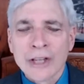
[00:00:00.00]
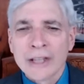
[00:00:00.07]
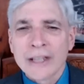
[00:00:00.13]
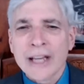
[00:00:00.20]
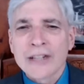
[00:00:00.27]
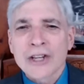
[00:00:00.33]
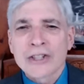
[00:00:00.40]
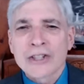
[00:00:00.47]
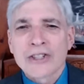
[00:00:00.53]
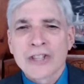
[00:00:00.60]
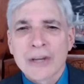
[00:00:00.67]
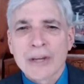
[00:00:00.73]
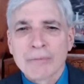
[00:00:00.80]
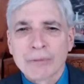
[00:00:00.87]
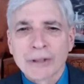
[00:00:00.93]
They just
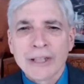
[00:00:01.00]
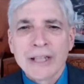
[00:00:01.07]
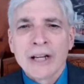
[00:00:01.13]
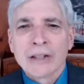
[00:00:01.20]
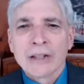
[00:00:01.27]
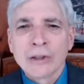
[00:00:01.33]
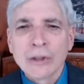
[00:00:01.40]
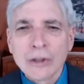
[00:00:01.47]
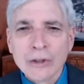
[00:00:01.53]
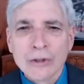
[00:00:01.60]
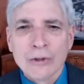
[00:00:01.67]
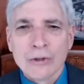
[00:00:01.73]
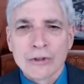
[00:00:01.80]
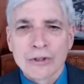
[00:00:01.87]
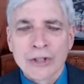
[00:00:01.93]
simply
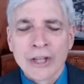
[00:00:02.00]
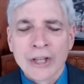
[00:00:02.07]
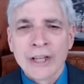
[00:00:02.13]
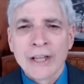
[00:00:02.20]
lose.